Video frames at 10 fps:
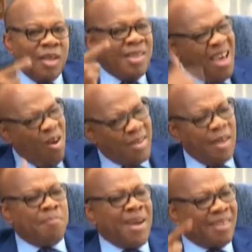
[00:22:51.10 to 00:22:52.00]
Yeah,
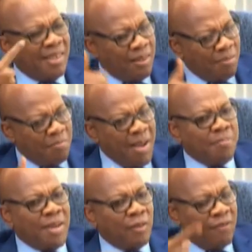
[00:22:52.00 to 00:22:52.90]
okay, partly
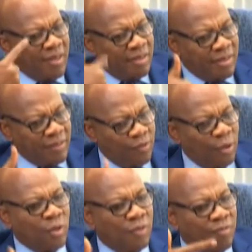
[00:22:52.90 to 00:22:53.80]
part of it is the
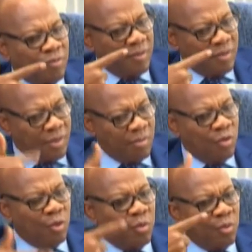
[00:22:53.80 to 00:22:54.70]
fault of
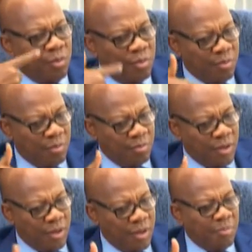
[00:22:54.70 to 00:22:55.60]
evil
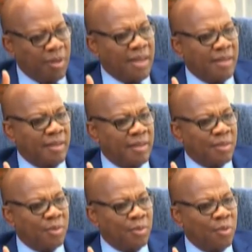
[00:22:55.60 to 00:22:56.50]
uh, political
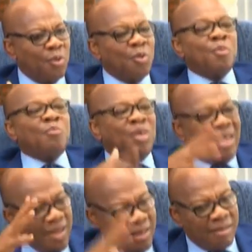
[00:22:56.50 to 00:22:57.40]
leaders. But
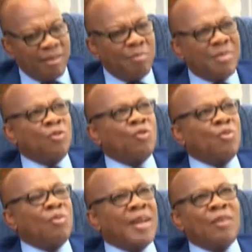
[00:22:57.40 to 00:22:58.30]
there is something,
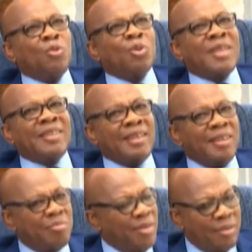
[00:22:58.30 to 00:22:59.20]
I don't want to say
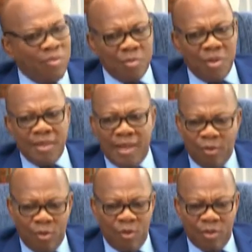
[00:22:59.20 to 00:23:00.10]
deliberate, I, I
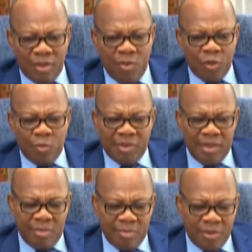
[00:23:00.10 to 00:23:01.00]
don't understand why it should be
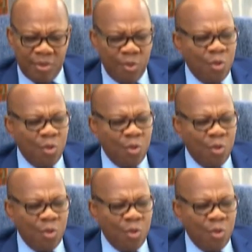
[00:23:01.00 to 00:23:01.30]
deliberate.